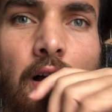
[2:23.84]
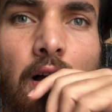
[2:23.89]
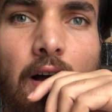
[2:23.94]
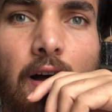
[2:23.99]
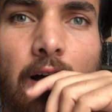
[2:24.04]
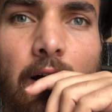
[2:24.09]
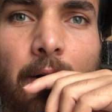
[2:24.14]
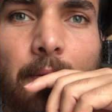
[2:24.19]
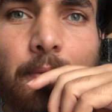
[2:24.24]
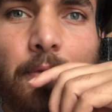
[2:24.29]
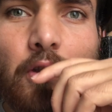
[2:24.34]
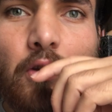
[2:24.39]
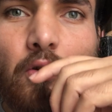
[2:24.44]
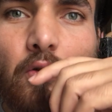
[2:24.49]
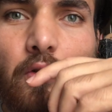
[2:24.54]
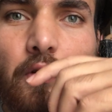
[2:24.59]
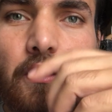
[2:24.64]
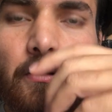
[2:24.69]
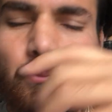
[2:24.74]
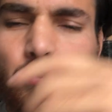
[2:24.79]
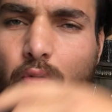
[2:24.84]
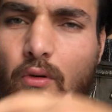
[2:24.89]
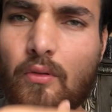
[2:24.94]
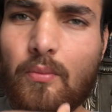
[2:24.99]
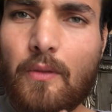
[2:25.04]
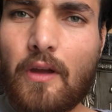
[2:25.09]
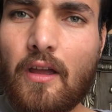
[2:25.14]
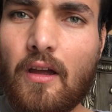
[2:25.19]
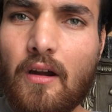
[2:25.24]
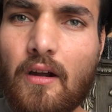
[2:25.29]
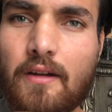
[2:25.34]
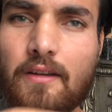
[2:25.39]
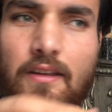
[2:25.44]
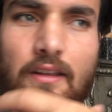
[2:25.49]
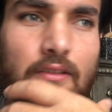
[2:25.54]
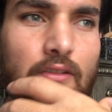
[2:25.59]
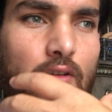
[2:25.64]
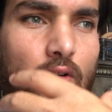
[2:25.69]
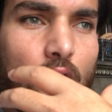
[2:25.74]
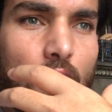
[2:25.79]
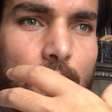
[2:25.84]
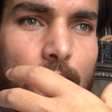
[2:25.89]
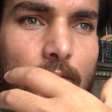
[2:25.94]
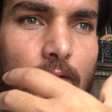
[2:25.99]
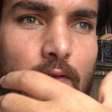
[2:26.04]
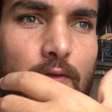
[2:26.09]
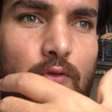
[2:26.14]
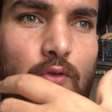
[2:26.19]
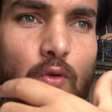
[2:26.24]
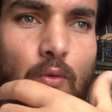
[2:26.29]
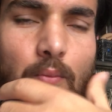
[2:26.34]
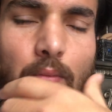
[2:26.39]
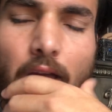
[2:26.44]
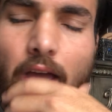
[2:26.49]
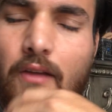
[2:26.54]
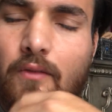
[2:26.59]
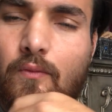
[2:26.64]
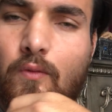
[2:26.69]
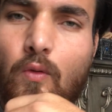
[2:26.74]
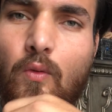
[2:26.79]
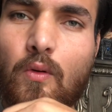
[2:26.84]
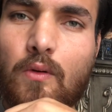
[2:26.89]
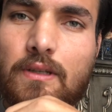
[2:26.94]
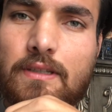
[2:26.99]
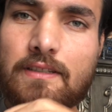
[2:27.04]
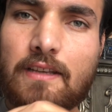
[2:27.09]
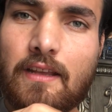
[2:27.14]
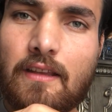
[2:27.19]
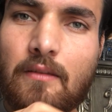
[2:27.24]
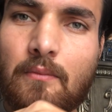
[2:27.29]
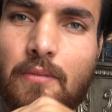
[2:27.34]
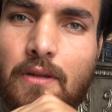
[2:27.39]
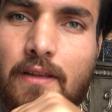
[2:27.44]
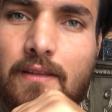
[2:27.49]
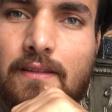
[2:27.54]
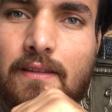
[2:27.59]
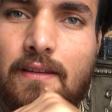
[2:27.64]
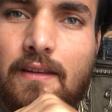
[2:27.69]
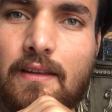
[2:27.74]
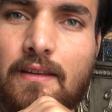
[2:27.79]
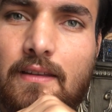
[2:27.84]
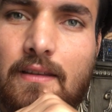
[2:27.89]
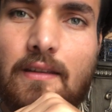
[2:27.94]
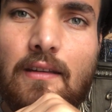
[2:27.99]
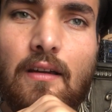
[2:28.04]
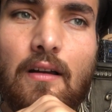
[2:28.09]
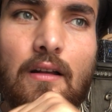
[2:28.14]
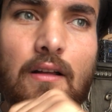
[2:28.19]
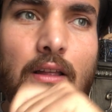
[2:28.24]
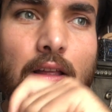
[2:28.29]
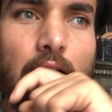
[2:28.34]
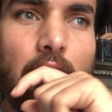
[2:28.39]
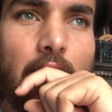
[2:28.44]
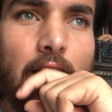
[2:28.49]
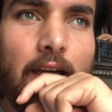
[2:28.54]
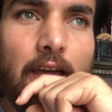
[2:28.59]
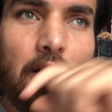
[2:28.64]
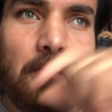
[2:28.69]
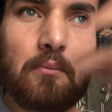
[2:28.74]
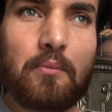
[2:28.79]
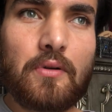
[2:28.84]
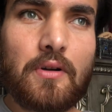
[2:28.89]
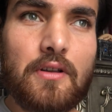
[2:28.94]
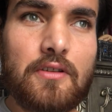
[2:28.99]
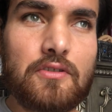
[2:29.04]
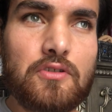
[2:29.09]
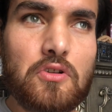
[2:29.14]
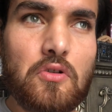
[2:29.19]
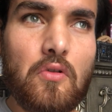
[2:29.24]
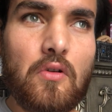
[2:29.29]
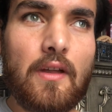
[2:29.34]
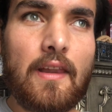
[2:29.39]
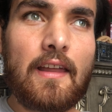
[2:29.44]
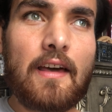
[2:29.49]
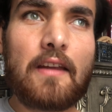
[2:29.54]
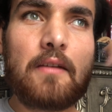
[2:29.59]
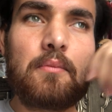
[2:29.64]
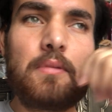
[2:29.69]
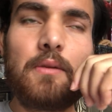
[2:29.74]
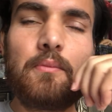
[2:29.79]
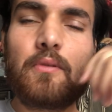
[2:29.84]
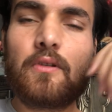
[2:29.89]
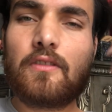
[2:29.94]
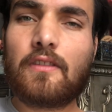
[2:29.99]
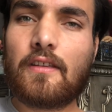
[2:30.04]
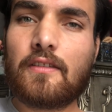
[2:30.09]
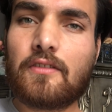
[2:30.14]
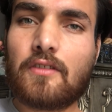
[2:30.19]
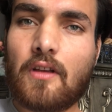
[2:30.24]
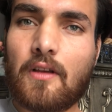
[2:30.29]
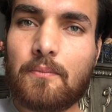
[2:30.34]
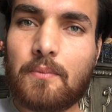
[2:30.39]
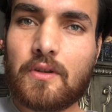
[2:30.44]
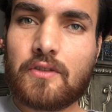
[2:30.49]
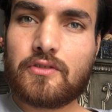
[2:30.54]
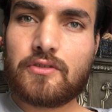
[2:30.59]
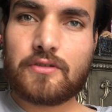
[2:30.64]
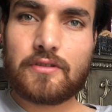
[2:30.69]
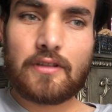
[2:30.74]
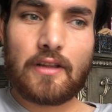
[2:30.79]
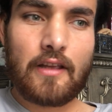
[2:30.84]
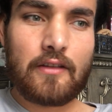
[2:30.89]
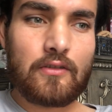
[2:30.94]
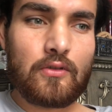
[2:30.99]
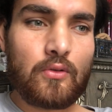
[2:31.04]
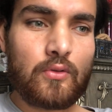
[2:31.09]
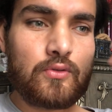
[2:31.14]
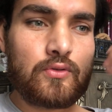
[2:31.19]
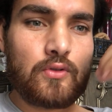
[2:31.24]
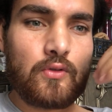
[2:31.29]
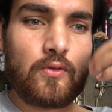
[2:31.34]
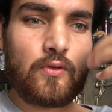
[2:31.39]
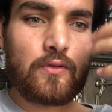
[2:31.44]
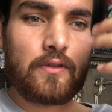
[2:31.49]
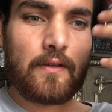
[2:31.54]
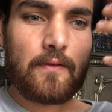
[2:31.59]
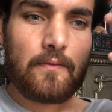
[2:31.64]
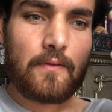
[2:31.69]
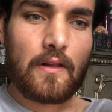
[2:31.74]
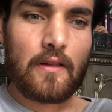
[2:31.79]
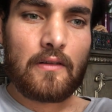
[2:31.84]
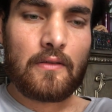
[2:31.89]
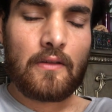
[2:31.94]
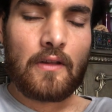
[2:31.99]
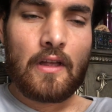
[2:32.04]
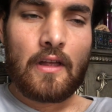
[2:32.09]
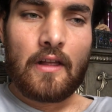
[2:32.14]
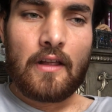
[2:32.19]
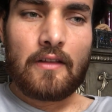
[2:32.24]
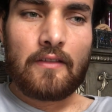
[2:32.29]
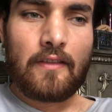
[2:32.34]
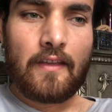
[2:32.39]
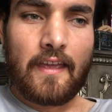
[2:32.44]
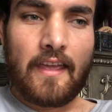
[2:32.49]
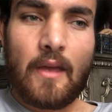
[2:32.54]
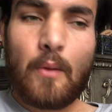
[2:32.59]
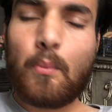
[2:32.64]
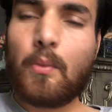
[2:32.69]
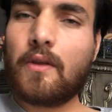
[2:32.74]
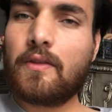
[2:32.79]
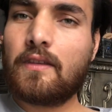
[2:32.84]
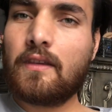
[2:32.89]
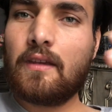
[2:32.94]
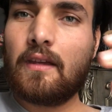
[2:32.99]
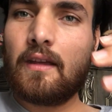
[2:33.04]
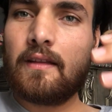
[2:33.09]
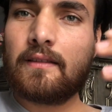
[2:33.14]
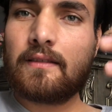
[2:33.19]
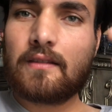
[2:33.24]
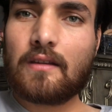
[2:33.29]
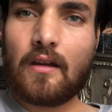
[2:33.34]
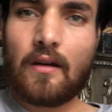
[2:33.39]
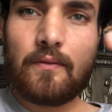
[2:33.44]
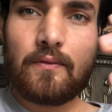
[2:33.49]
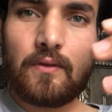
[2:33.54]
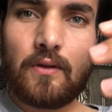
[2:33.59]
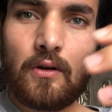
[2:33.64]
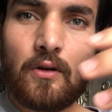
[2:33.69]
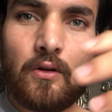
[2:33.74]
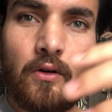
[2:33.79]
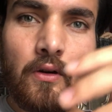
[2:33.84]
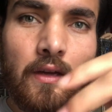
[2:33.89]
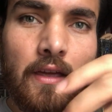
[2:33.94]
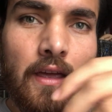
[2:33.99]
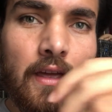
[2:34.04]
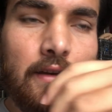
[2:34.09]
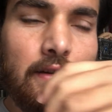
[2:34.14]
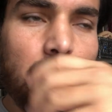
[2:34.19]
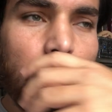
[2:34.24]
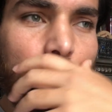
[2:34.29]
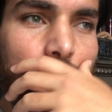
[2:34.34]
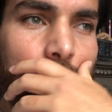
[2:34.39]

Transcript: It broke my heart, and I felt so bad for what was taking place in India. And I'm pretty sure a lot of people that saw pictures like those, they felt the empathy and stuff, and